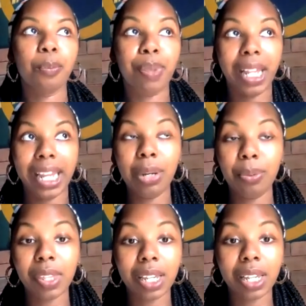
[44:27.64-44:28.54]
playing
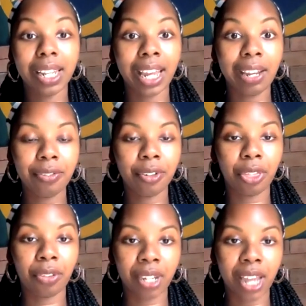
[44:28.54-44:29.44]
with clay for
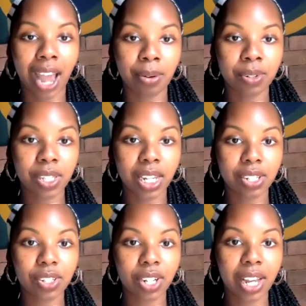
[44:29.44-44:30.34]
3 hours
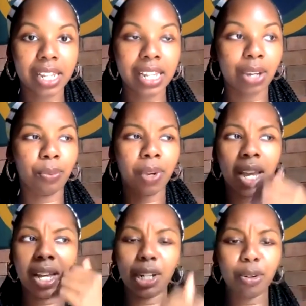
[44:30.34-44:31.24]
yesterday. Like,
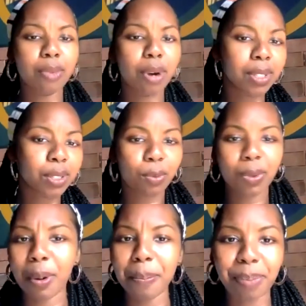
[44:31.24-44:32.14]
there were moments where
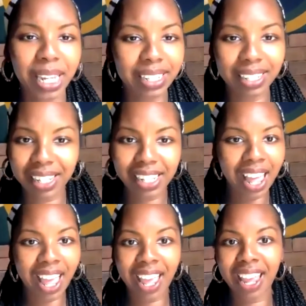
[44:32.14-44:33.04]
we were beating the
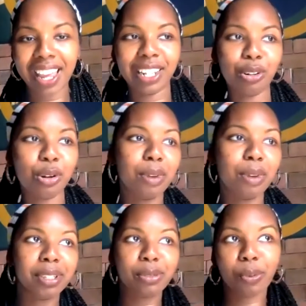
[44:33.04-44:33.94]
clay, and there were
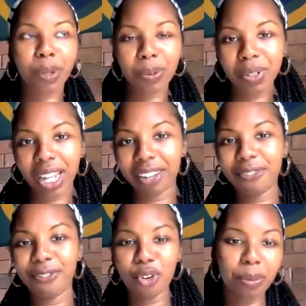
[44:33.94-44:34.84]
moments where we were like
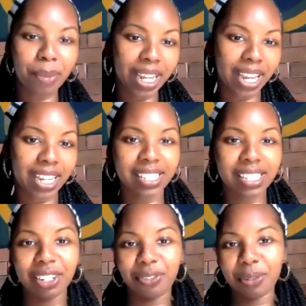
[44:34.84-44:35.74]
forming it into
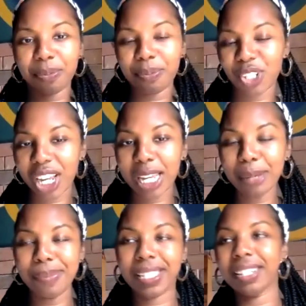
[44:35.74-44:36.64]
different
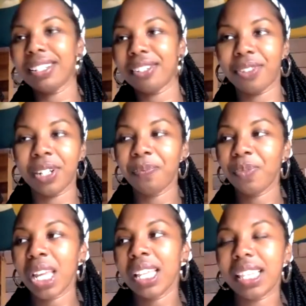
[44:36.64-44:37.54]
shapes and different
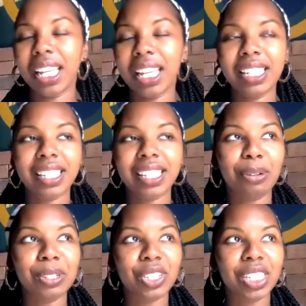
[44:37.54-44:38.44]
things. And
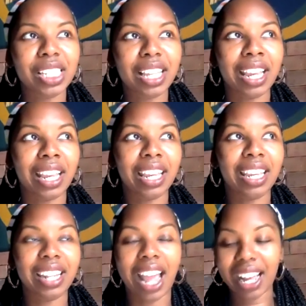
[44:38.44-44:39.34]
I was just like,
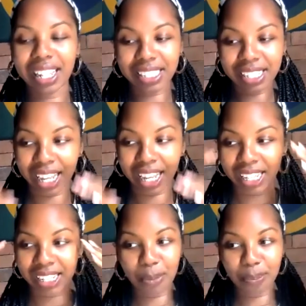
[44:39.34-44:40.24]
and I got to like
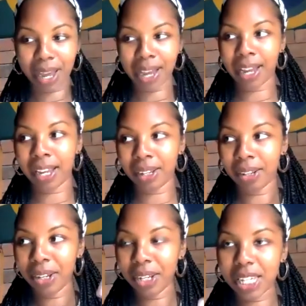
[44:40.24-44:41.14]
let
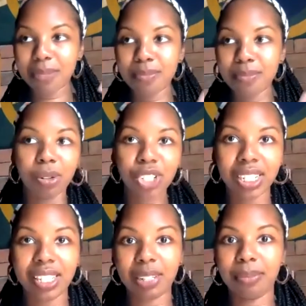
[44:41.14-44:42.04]
my
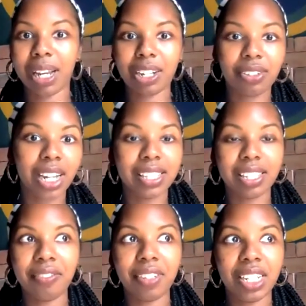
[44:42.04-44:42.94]
emotions and my
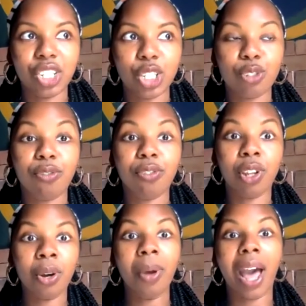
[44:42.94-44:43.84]
creativity just
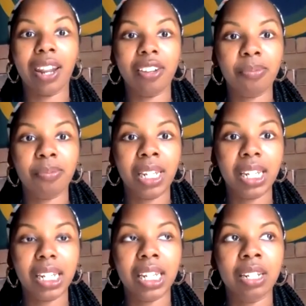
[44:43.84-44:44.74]
flow out of
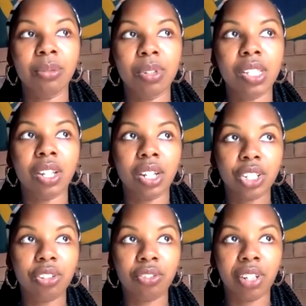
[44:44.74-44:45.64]
me. And it was
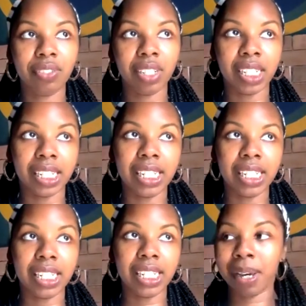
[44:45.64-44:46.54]
such a great
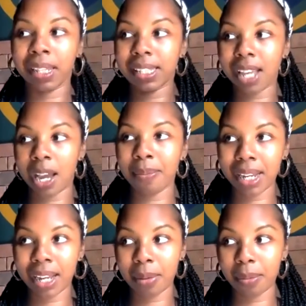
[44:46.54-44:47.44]
release that by the time I
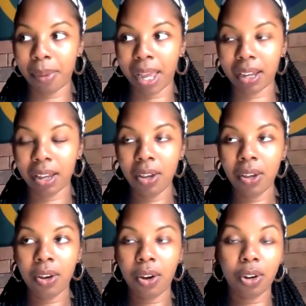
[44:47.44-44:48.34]
got back
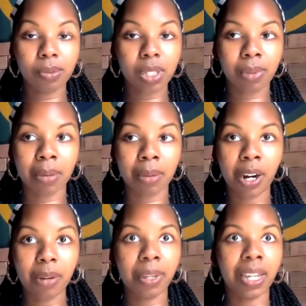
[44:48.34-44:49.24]
home to my
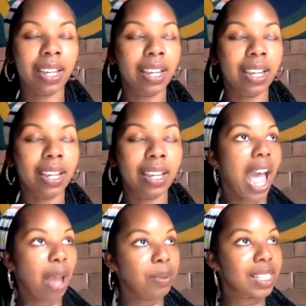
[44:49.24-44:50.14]
apartment,
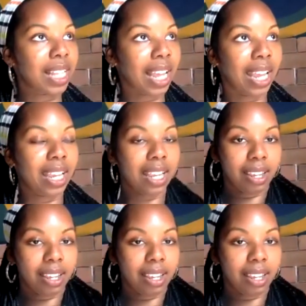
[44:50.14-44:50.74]
I was like,